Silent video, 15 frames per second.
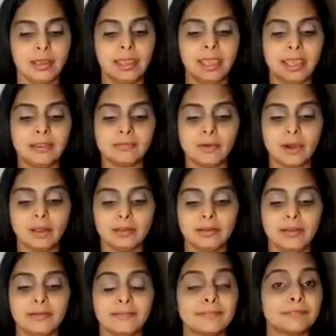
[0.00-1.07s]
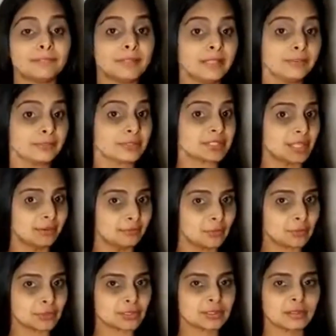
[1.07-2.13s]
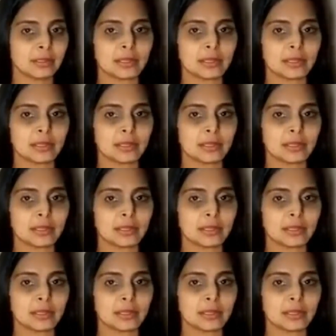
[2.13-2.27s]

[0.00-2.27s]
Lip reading: Avon Flavor Savers.